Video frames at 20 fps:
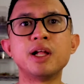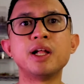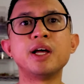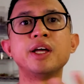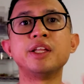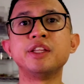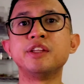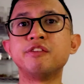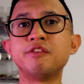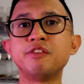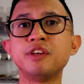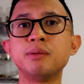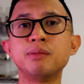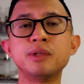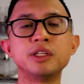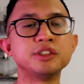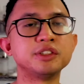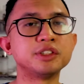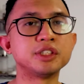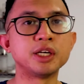and the
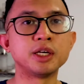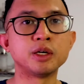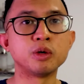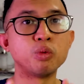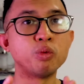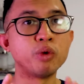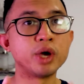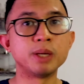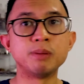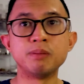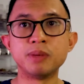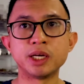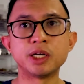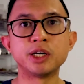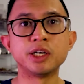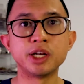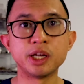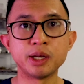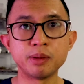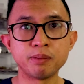female is like way
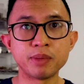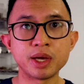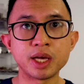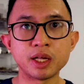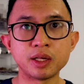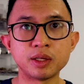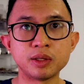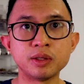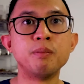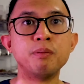bigger than the male,